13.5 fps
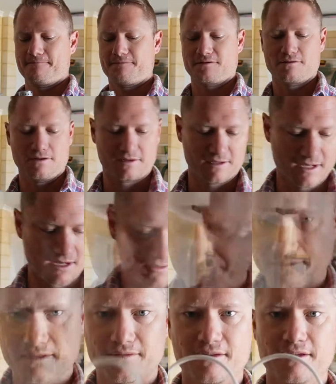just like so.
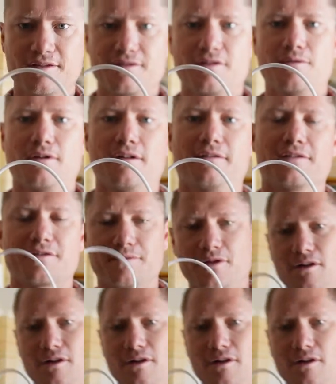There's a new O-ring. So what